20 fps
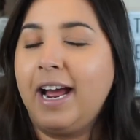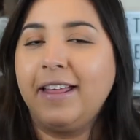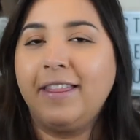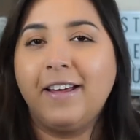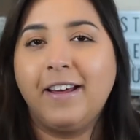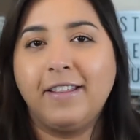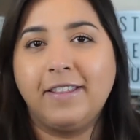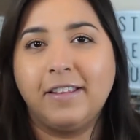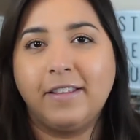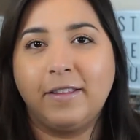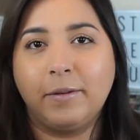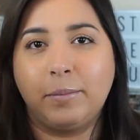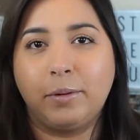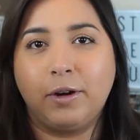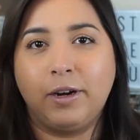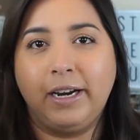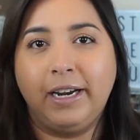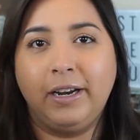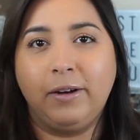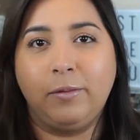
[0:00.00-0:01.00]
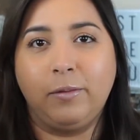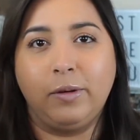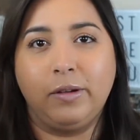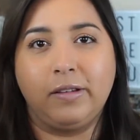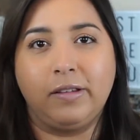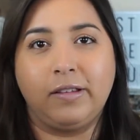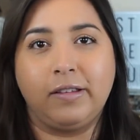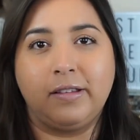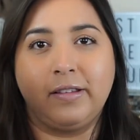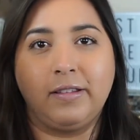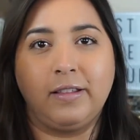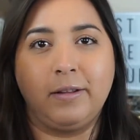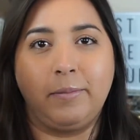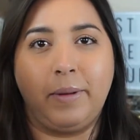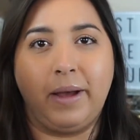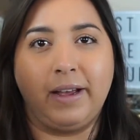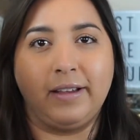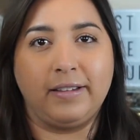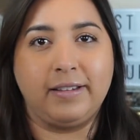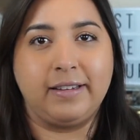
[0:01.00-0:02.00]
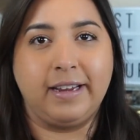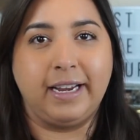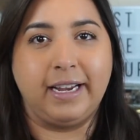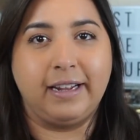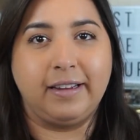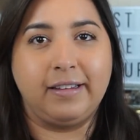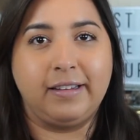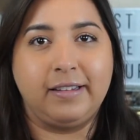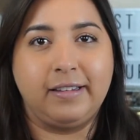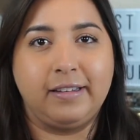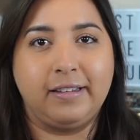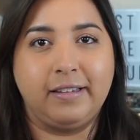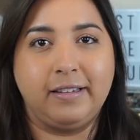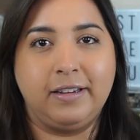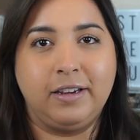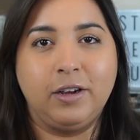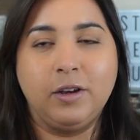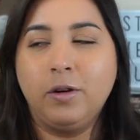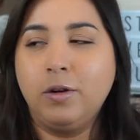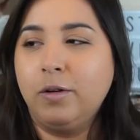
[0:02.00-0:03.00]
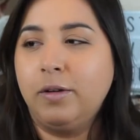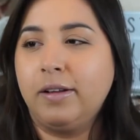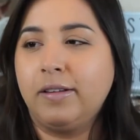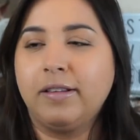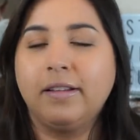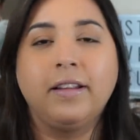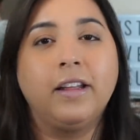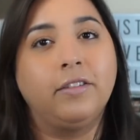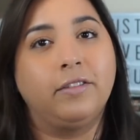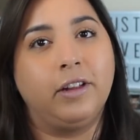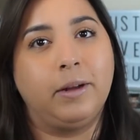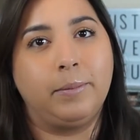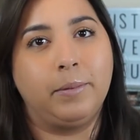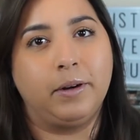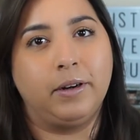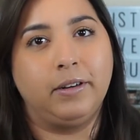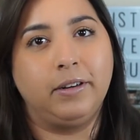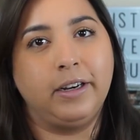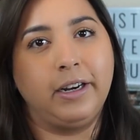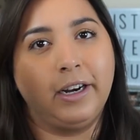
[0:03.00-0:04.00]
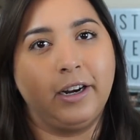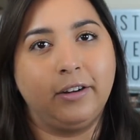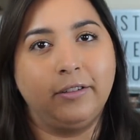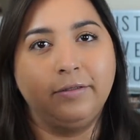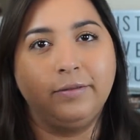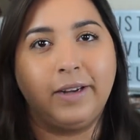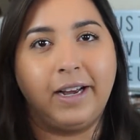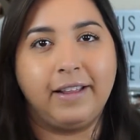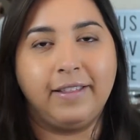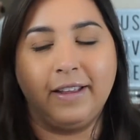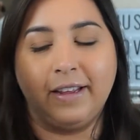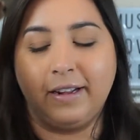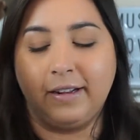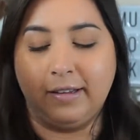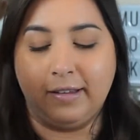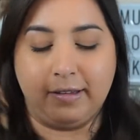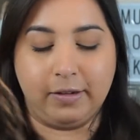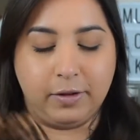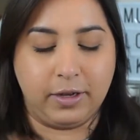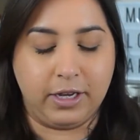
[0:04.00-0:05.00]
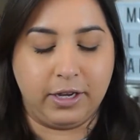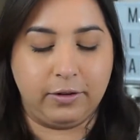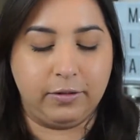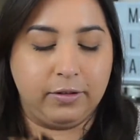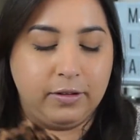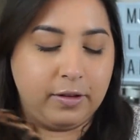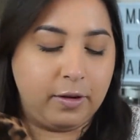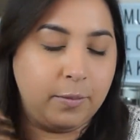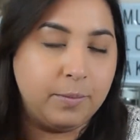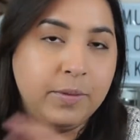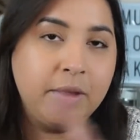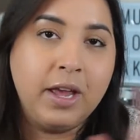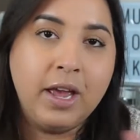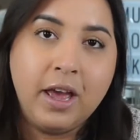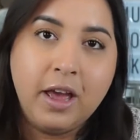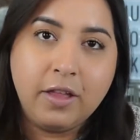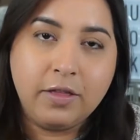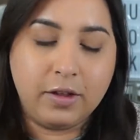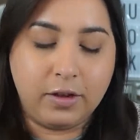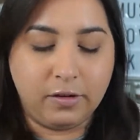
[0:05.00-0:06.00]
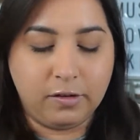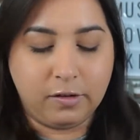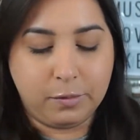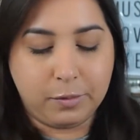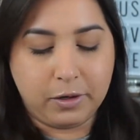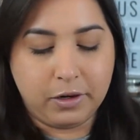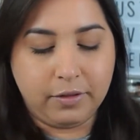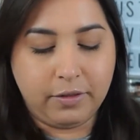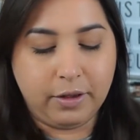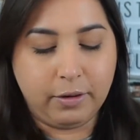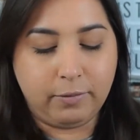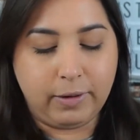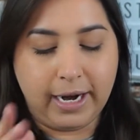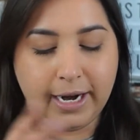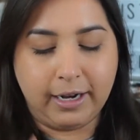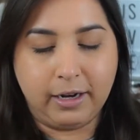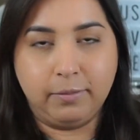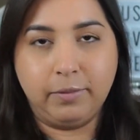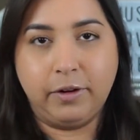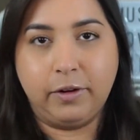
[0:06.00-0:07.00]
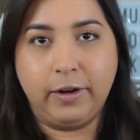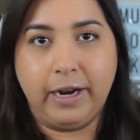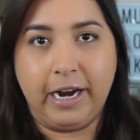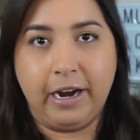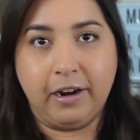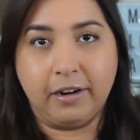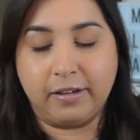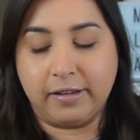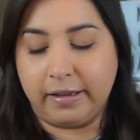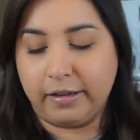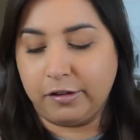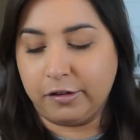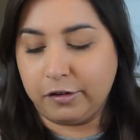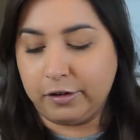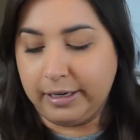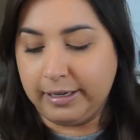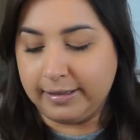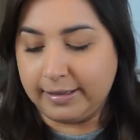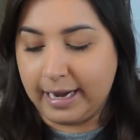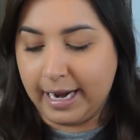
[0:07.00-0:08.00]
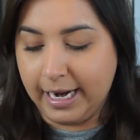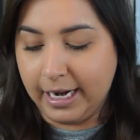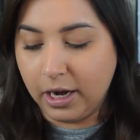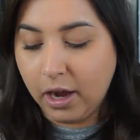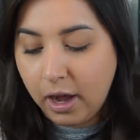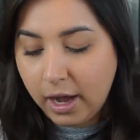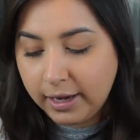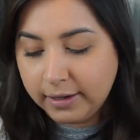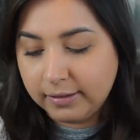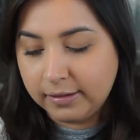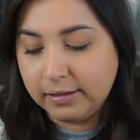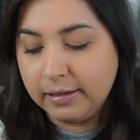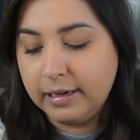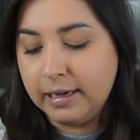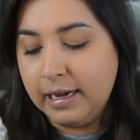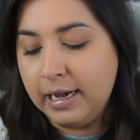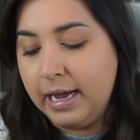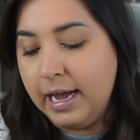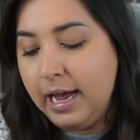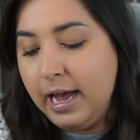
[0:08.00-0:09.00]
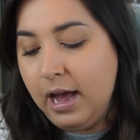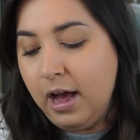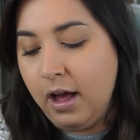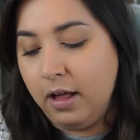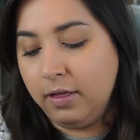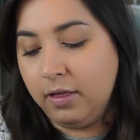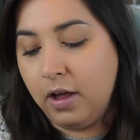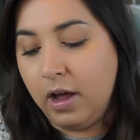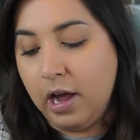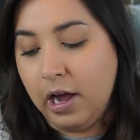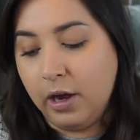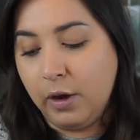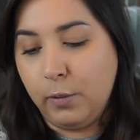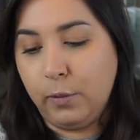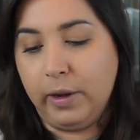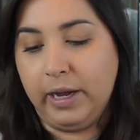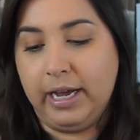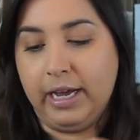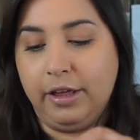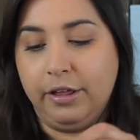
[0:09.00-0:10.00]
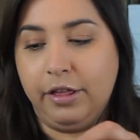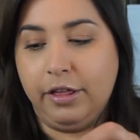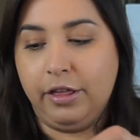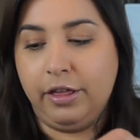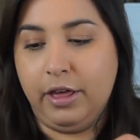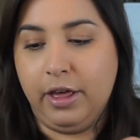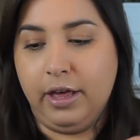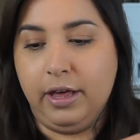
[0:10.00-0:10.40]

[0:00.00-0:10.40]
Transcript: thought that the print was the best. Like, it's, who doesn't love leopard, you know? I think it's so cute. So those were the random little hair accessories I got, along with